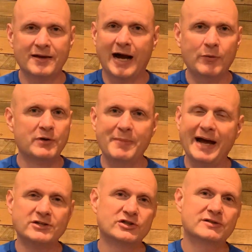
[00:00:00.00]
I would
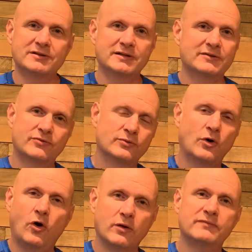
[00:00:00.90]
imagine through
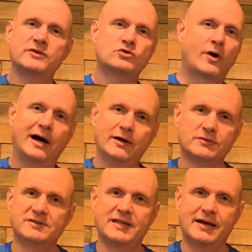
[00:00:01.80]
all of the
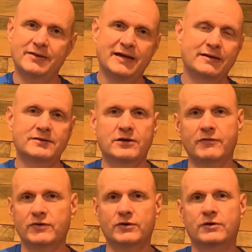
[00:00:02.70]
trials that
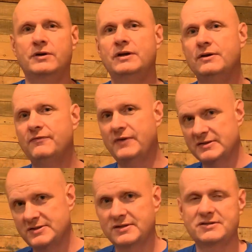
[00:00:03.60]
Governor
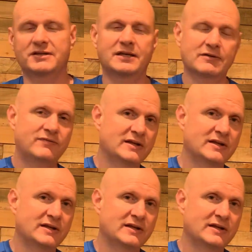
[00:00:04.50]
Festus and King